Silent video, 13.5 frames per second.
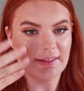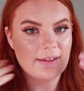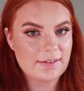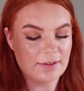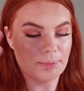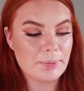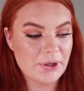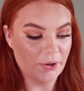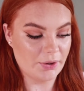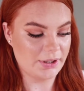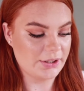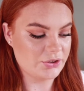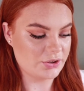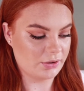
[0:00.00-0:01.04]
this is
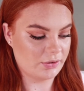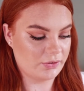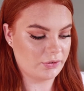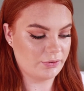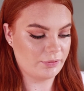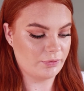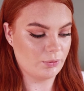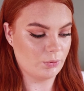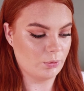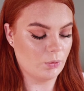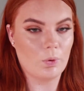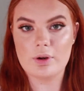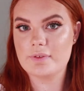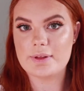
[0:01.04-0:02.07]
purely just
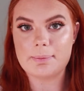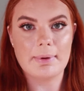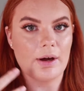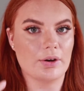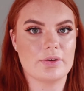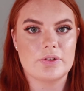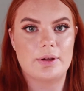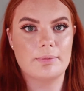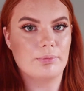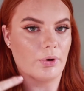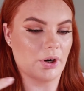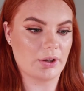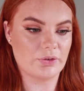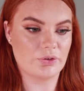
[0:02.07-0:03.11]
for all of the powders and
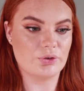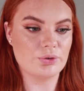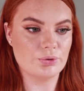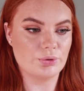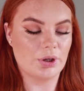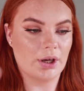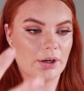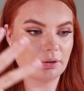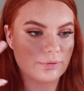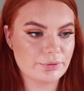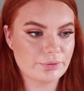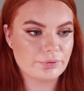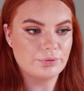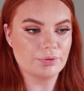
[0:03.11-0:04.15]
products to kind
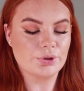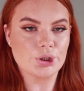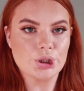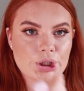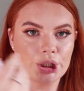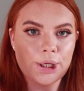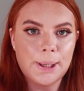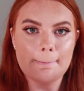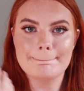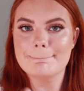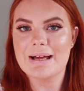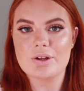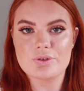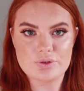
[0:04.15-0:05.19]
of
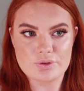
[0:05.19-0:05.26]
melt